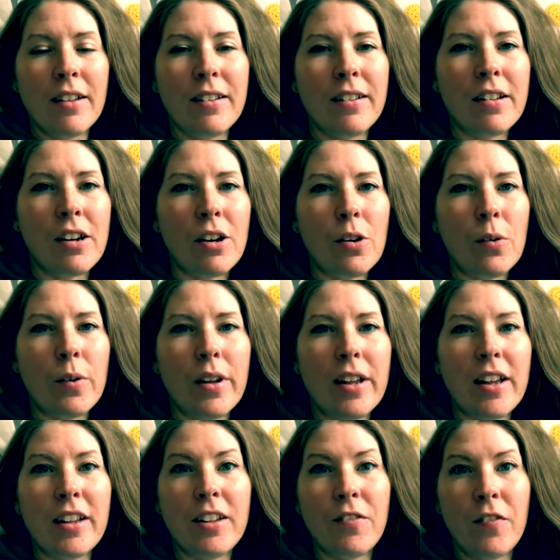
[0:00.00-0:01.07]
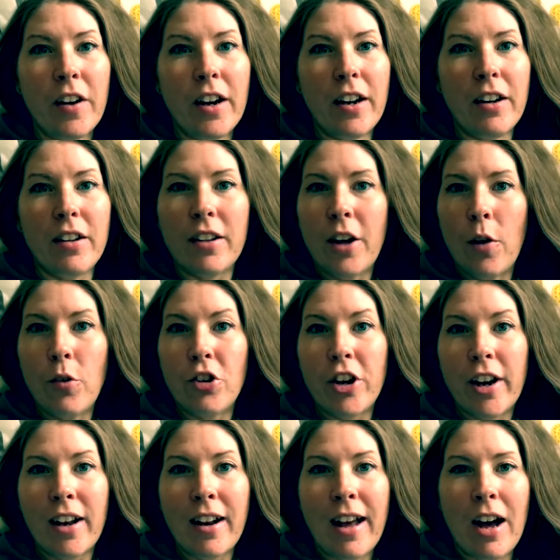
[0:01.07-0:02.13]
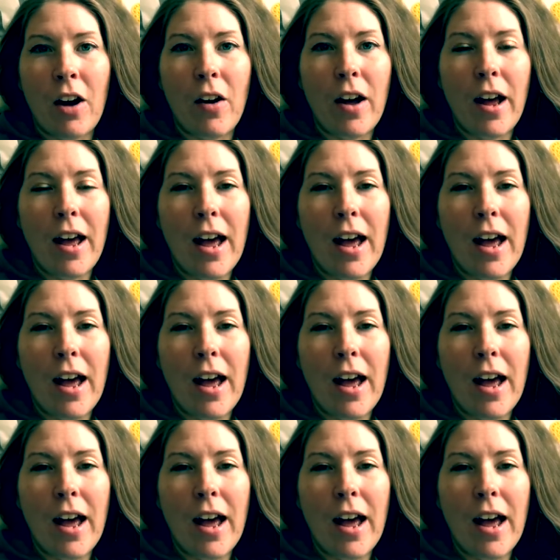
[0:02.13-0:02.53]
So it's fun. Go check it out.